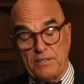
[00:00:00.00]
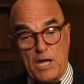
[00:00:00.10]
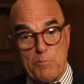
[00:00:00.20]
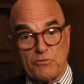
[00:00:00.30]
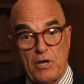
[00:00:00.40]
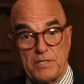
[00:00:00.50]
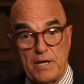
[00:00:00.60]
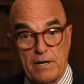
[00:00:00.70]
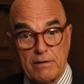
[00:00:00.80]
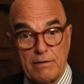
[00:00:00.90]
To keep us on
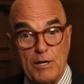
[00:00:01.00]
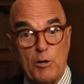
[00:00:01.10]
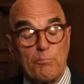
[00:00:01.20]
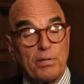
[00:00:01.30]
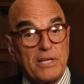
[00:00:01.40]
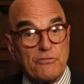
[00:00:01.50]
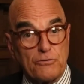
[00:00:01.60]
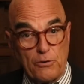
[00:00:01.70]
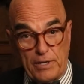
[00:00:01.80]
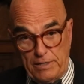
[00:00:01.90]
the air, please
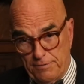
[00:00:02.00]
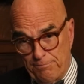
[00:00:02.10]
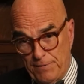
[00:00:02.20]
donate.